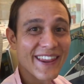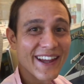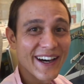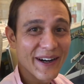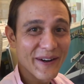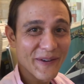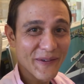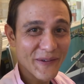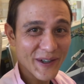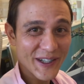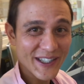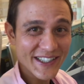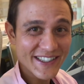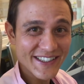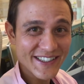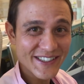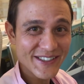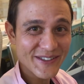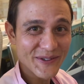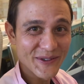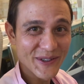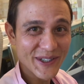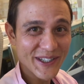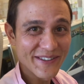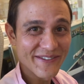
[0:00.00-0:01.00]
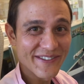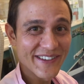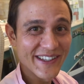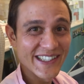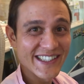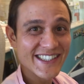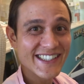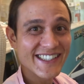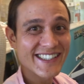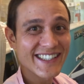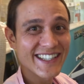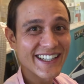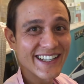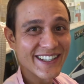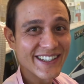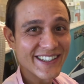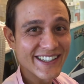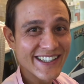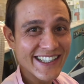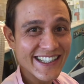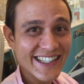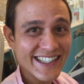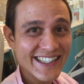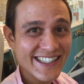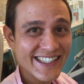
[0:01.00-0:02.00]
That was one of the
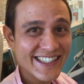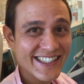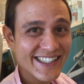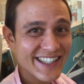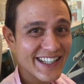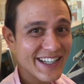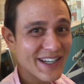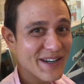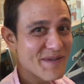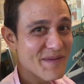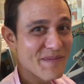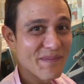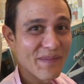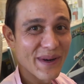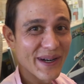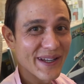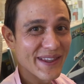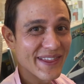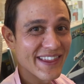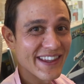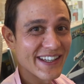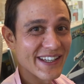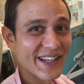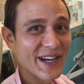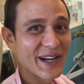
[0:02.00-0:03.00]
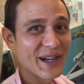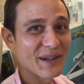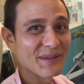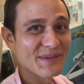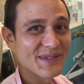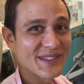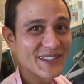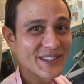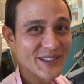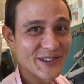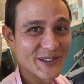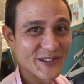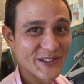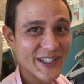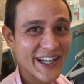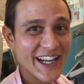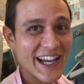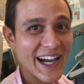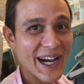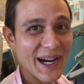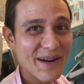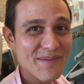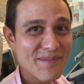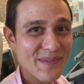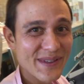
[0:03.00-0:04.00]
scariest, but the absolute
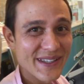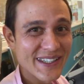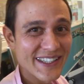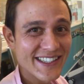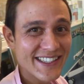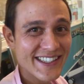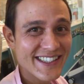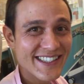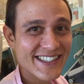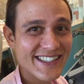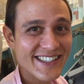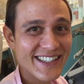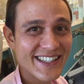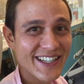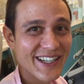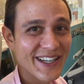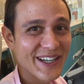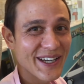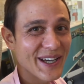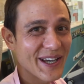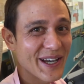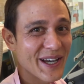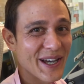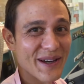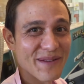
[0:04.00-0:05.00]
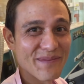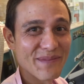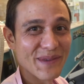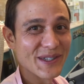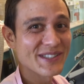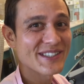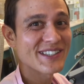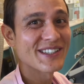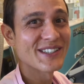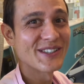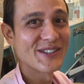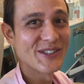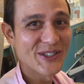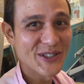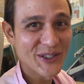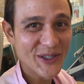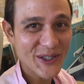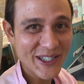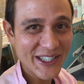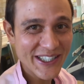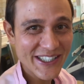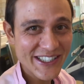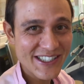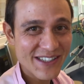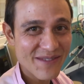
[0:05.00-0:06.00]
happiest and most
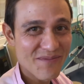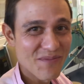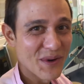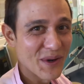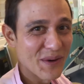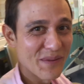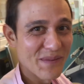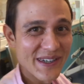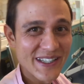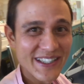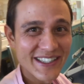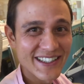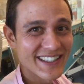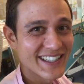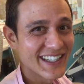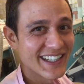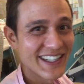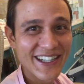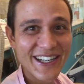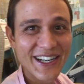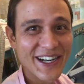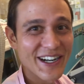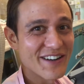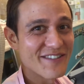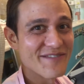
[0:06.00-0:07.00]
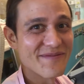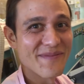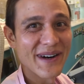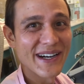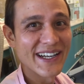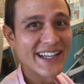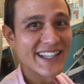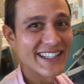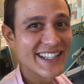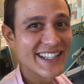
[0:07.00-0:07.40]
joyous moment of my